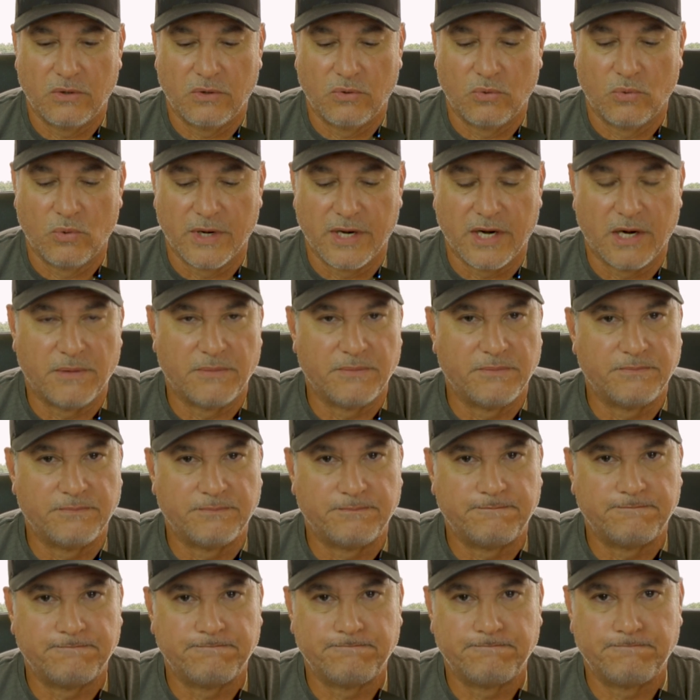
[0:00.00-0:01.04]
what
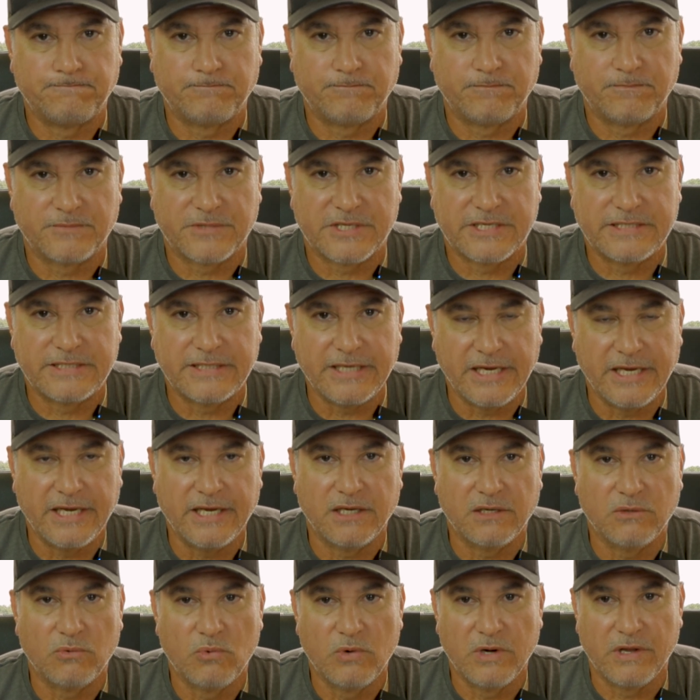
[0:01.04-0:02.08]
I'm
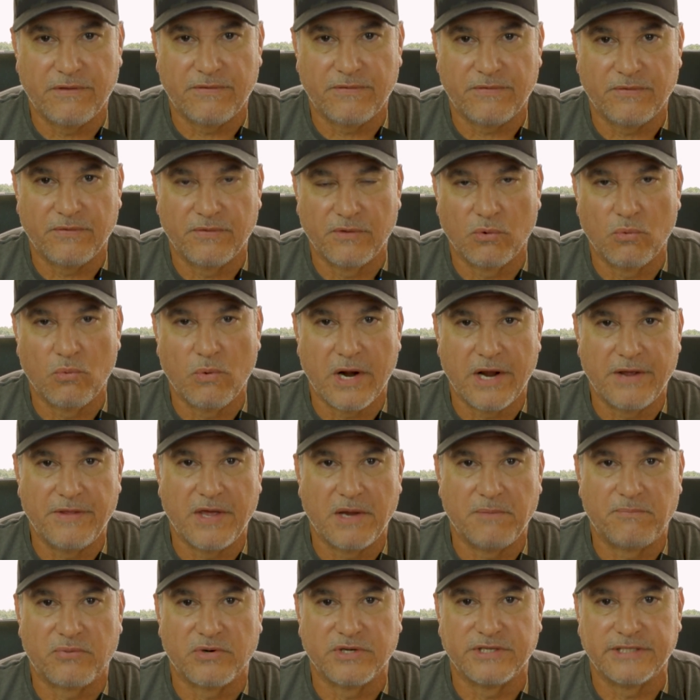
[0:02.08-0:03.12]
seeing with the way
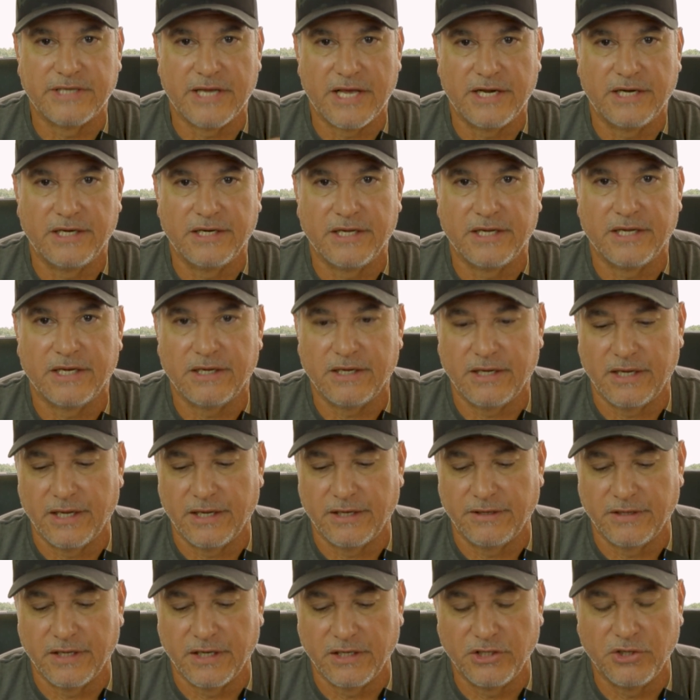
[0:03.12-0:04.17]
they presented it,
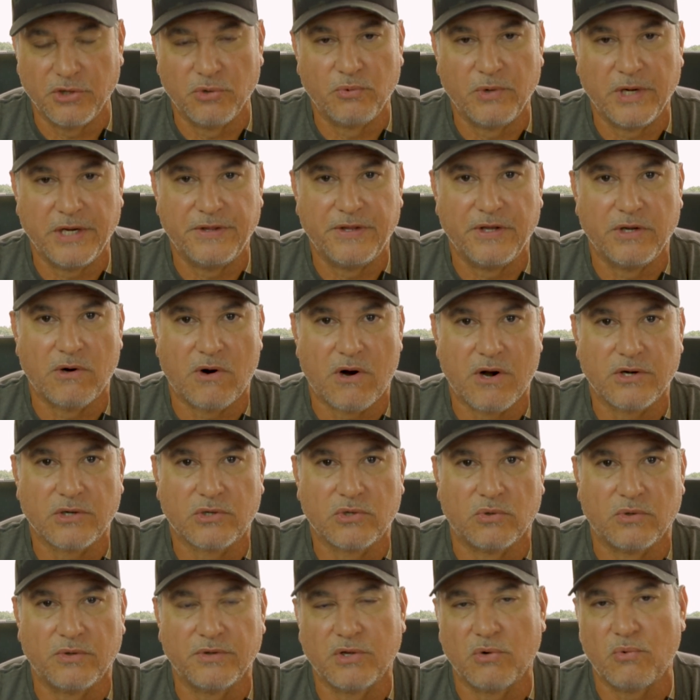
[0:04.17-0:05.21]
and then you read the
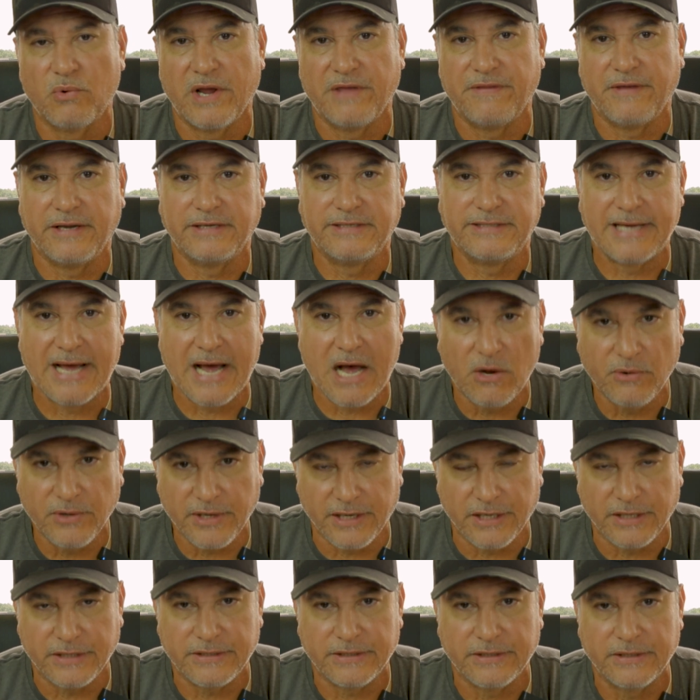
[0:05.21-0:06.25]
article and the way they tout
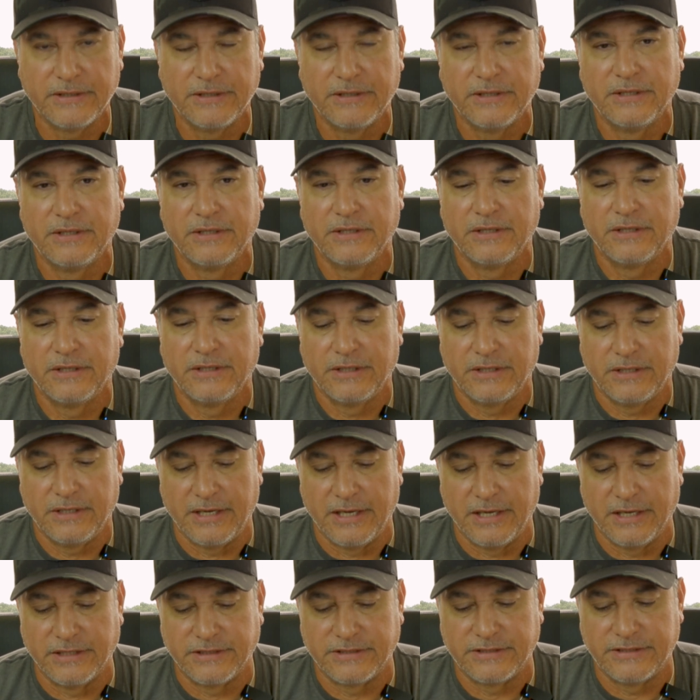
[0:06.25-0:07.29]
it,
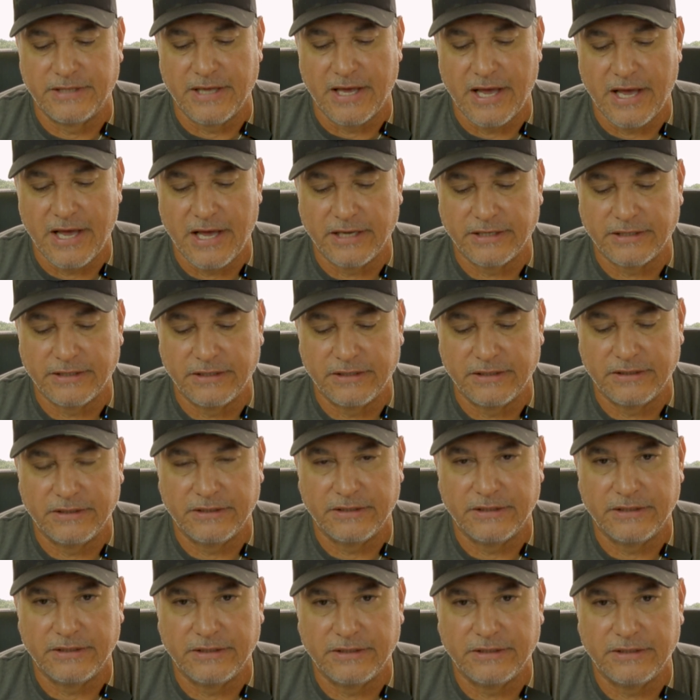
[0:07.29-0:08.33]
is that
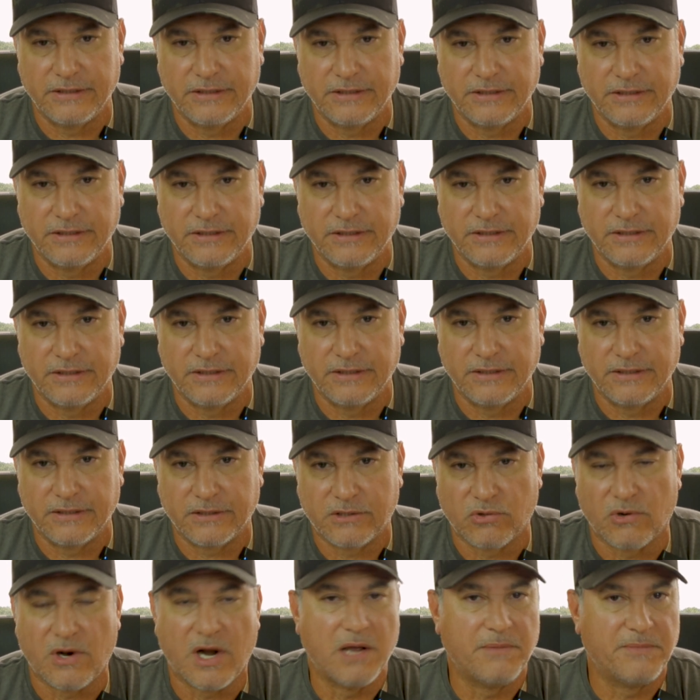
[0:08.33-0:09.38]

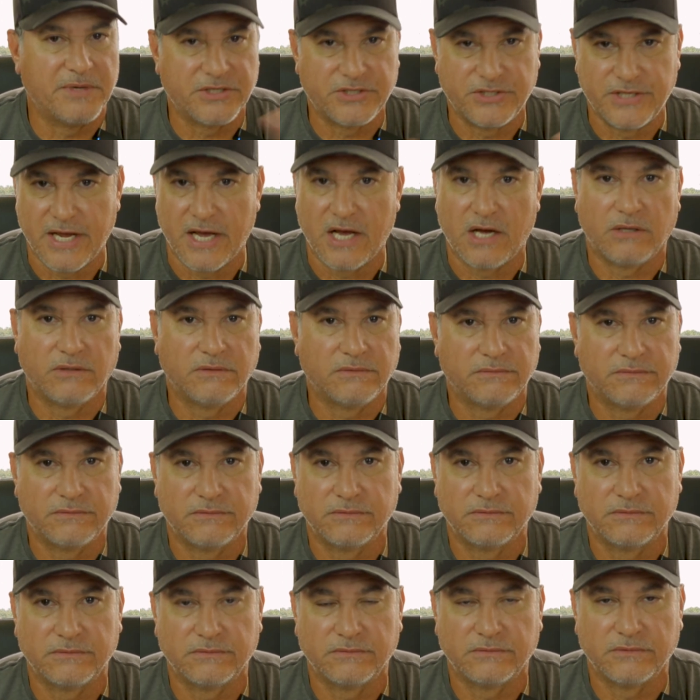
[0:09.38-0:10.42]
crime is down
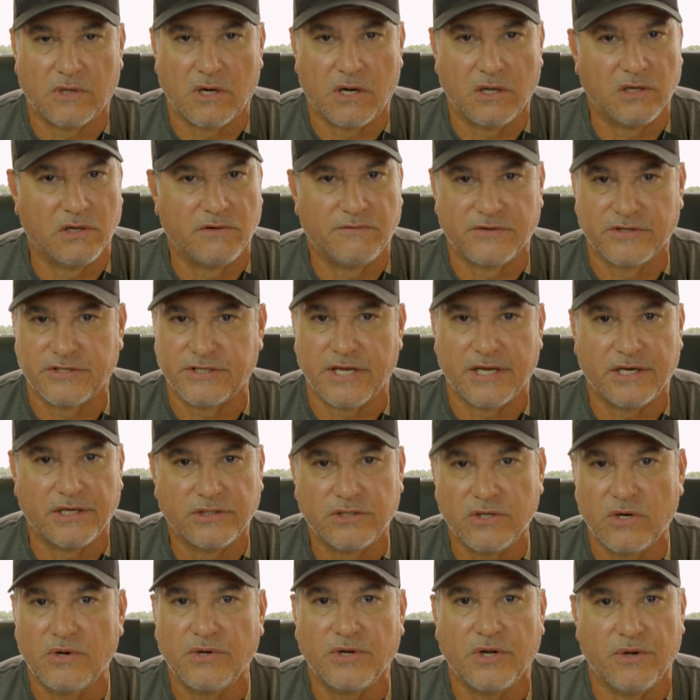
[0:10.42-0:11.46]
all over San
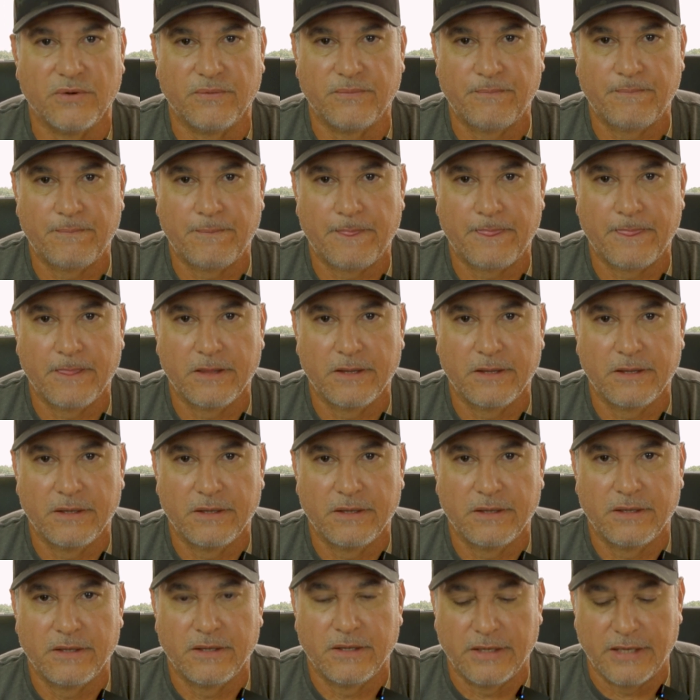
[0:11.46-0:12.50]
Antonio,
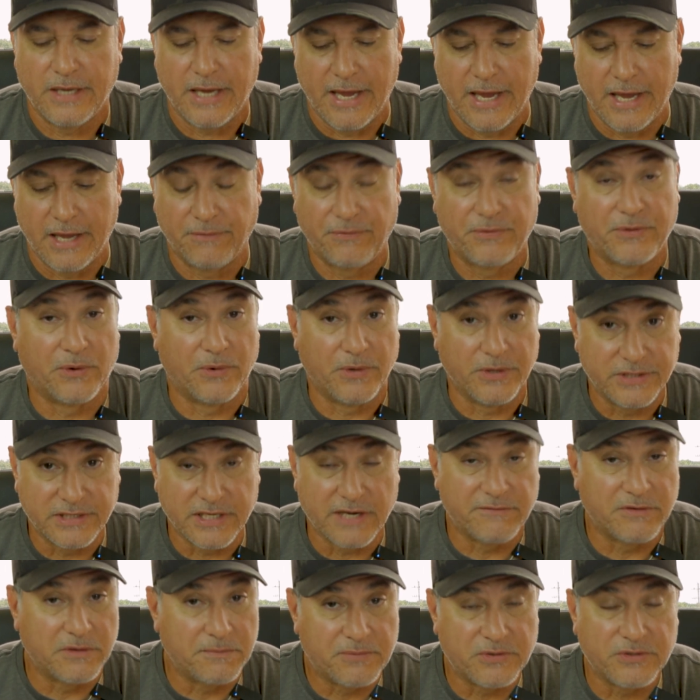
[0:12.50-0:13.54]
and
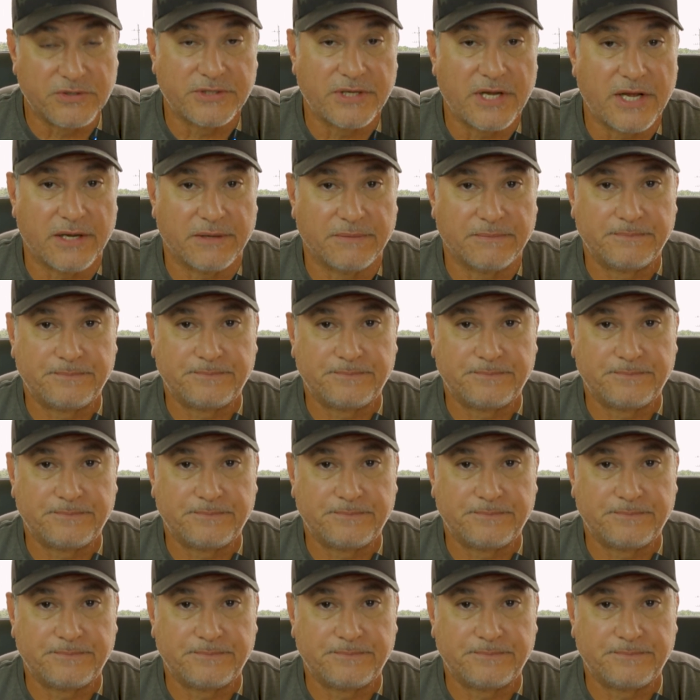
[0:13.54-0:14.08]
37%.